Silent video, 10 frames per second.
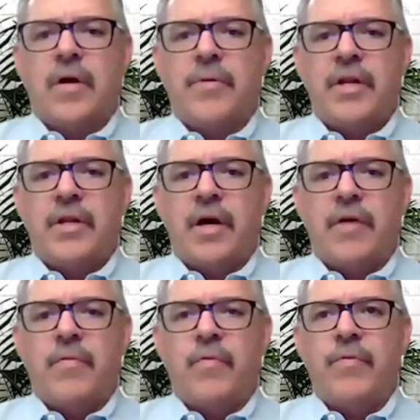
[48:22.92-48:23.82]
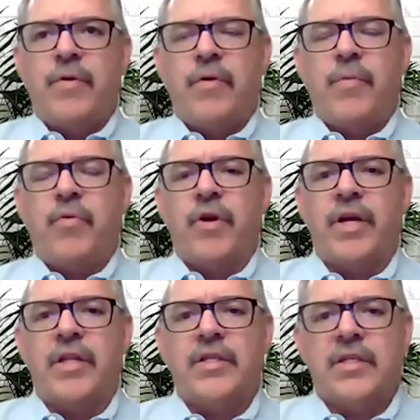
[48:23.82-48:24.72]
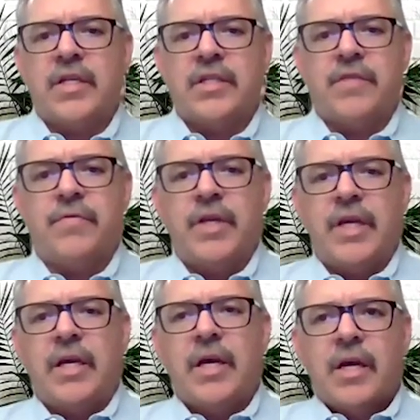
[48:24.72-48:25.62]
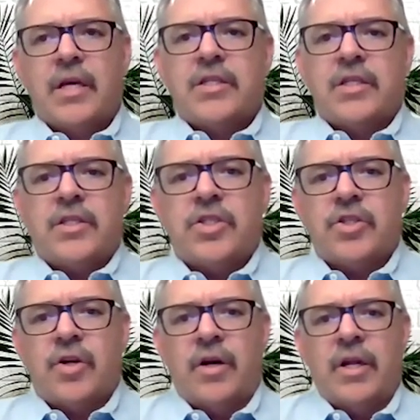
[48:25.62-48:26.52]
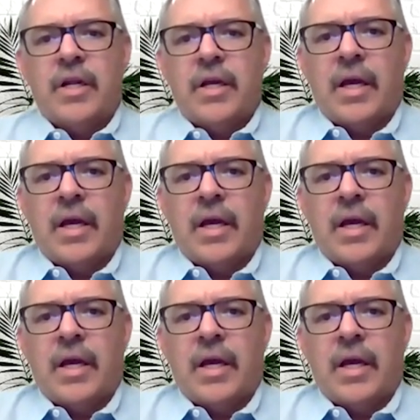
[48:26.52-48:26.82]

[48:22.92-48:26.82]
I mean, we've been reporting on this extensively since it started,